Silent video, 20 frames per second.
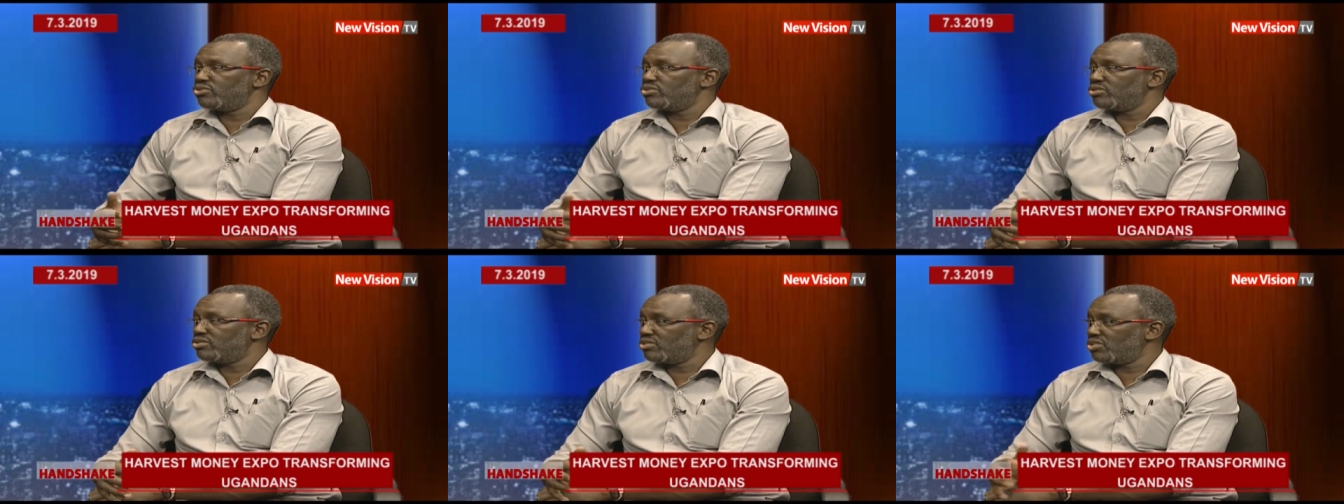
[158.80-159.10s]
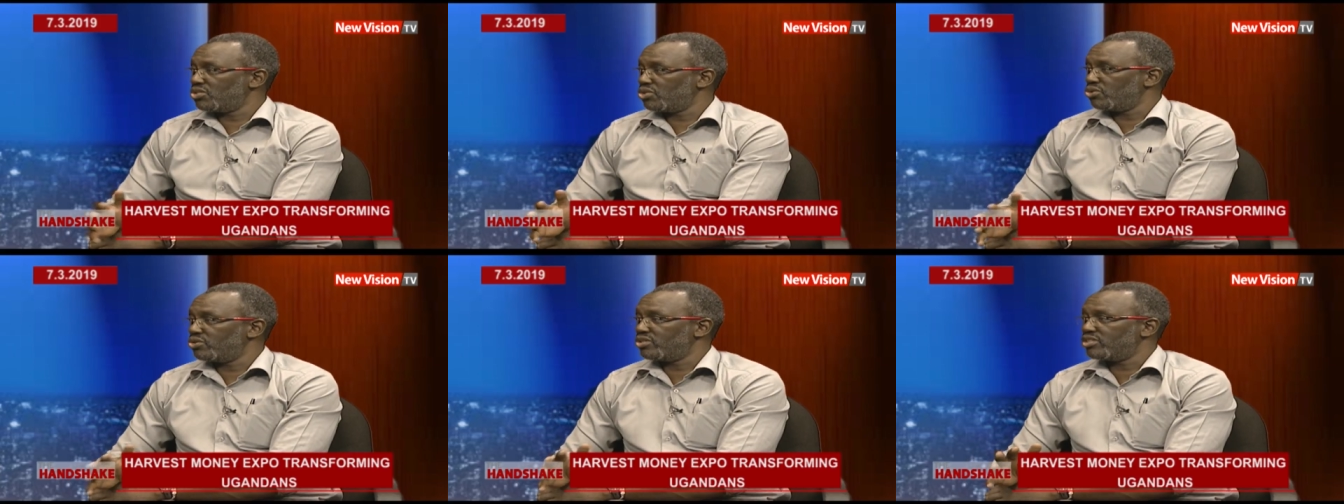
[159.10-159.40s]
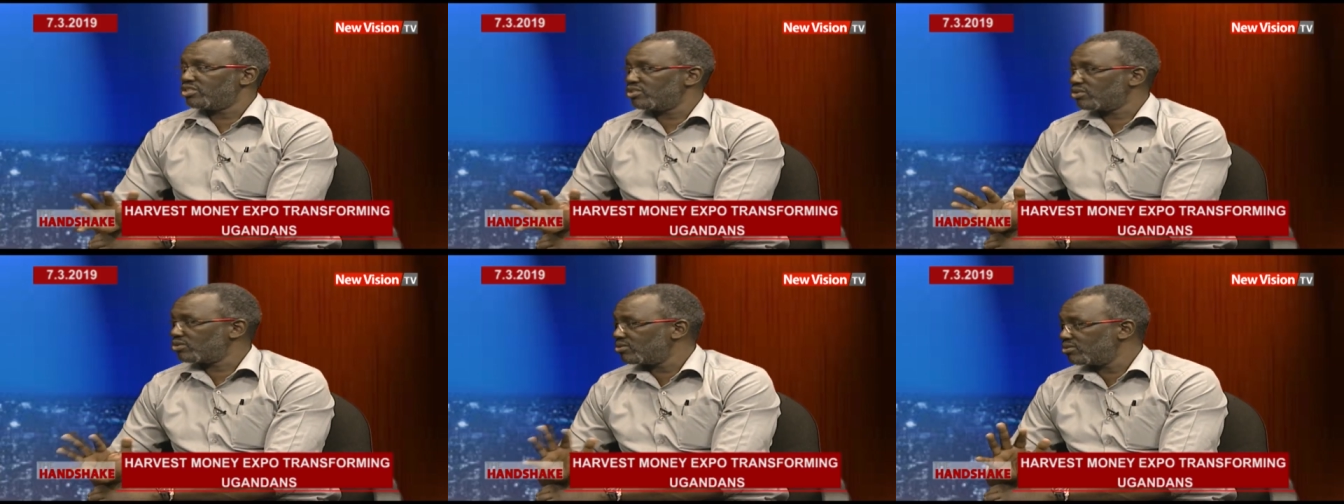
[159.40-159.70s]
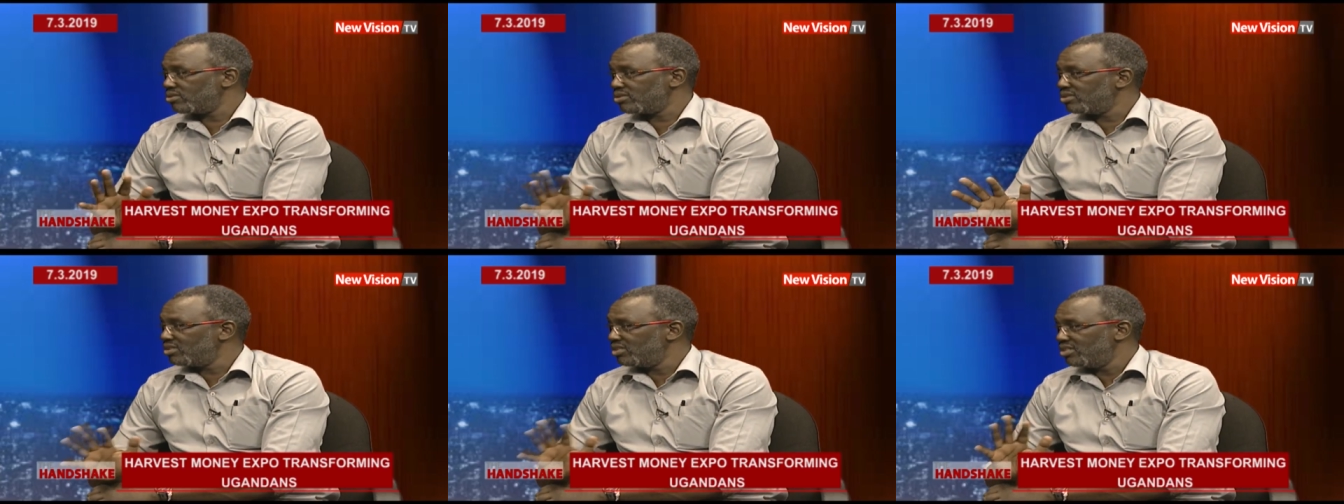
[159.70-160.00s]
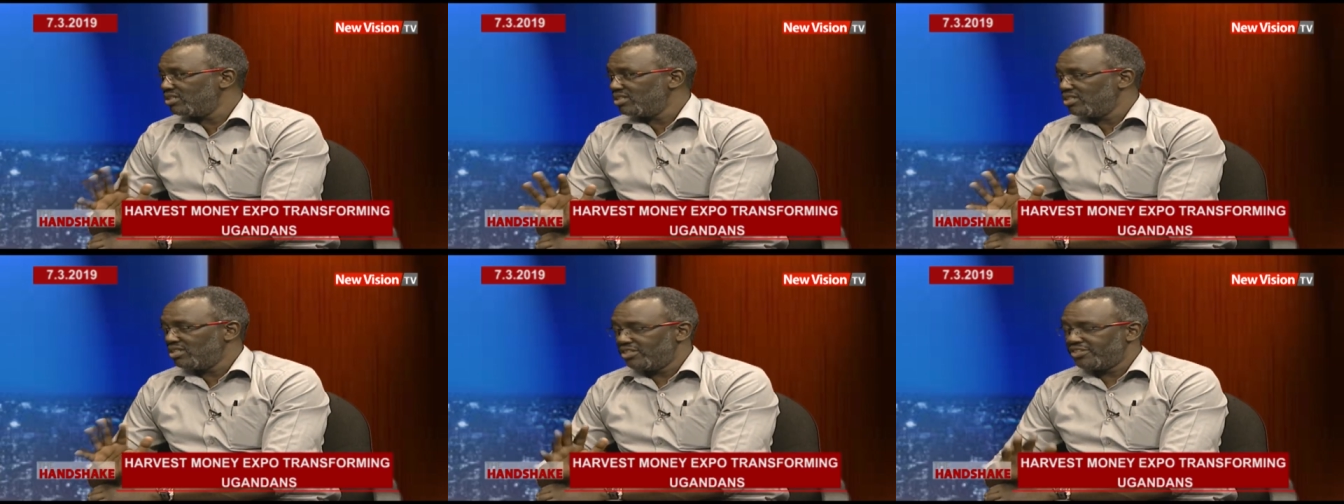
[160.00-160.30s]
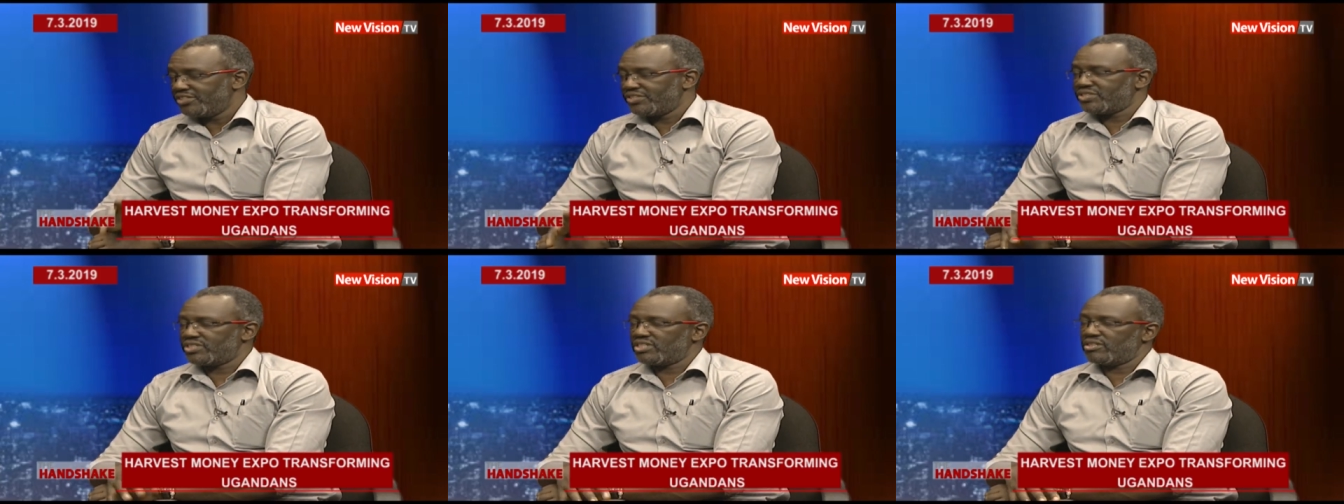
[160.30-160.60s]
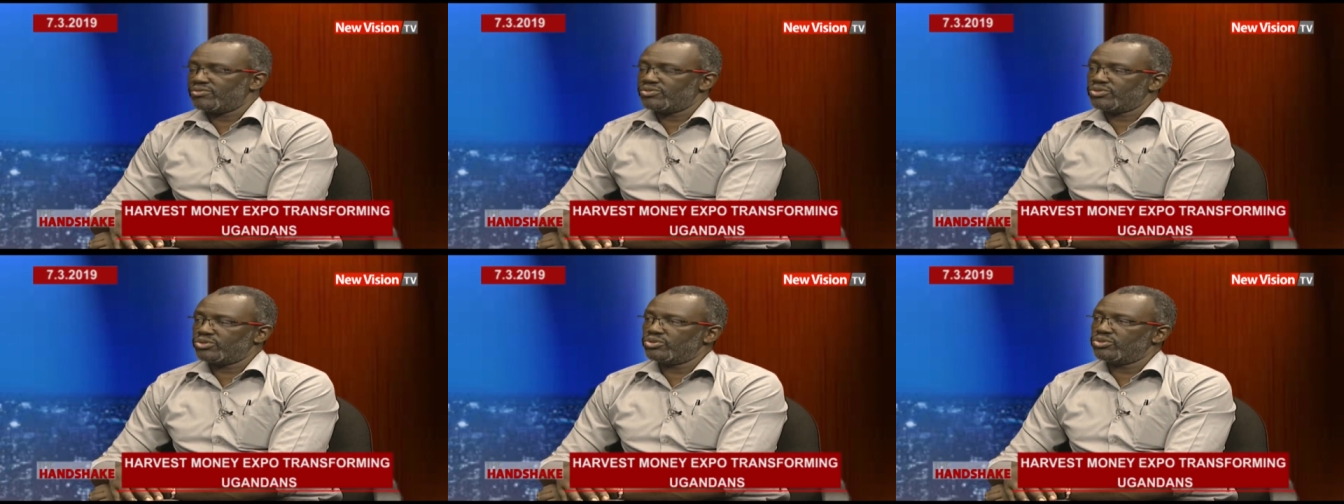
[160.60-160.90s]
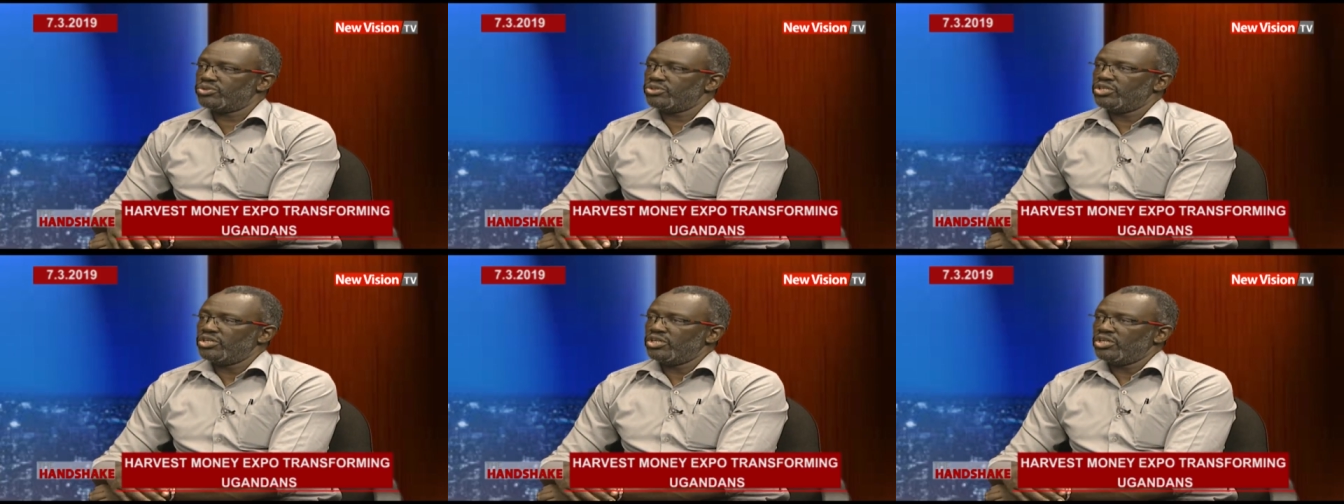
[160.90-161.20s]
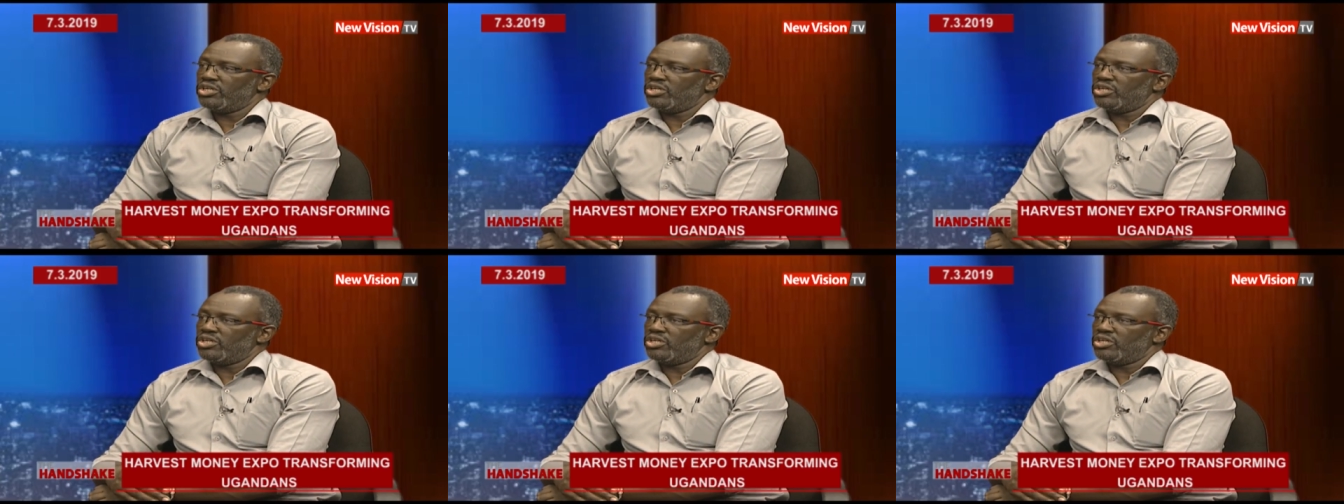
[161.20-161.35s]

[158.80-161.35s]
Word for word: not theoretical oh, yeah? stuff. So oh, yeah.